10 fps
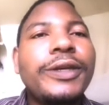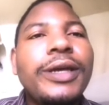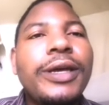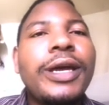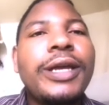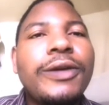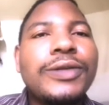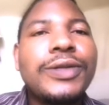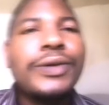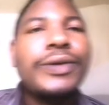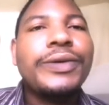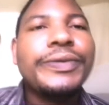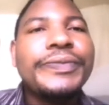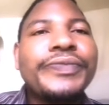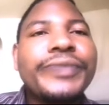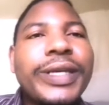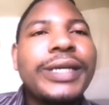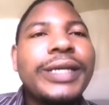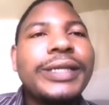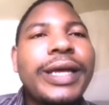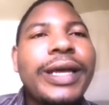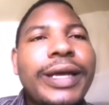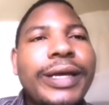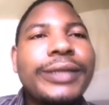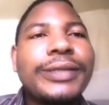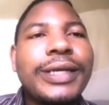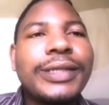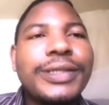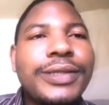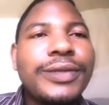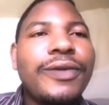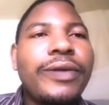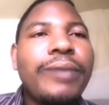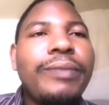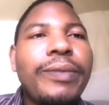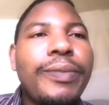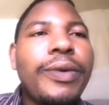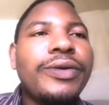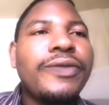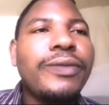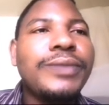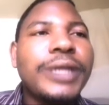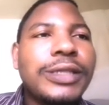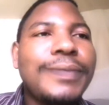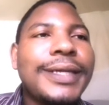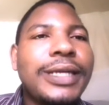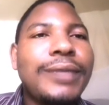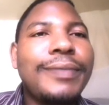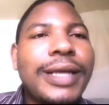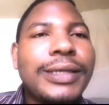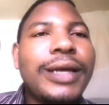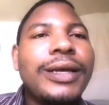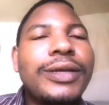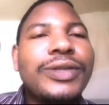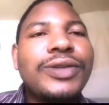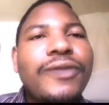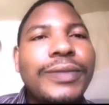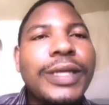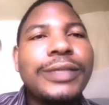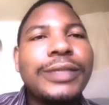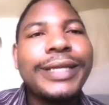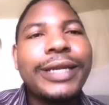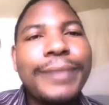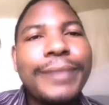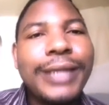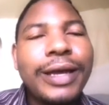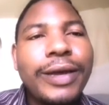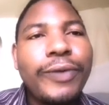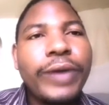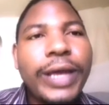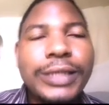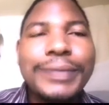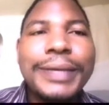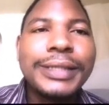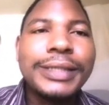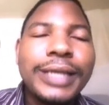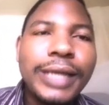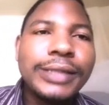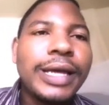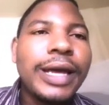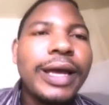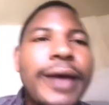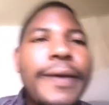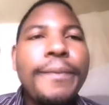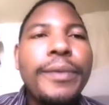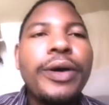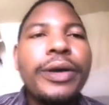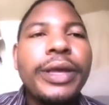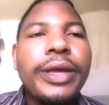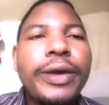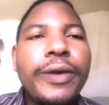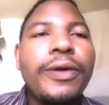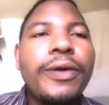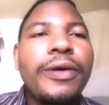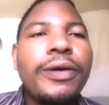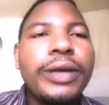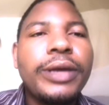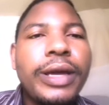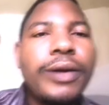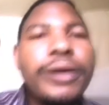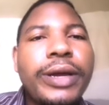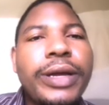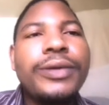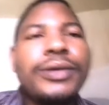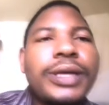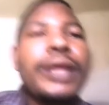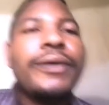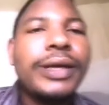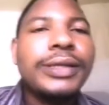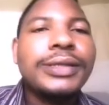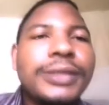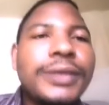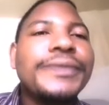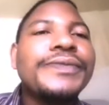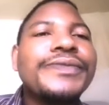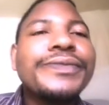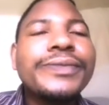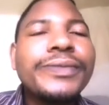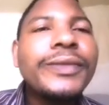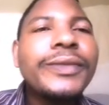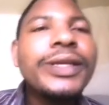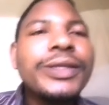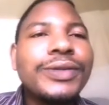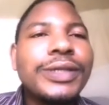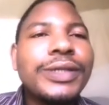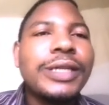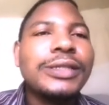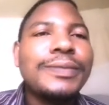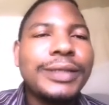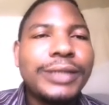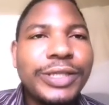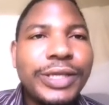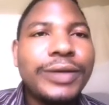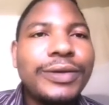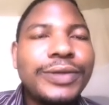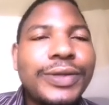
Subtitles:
And also, there's a sex of a baby born from the expected mother. So from the expected mother, we expect either boy or girl, and not otherwise. So this is expectation also.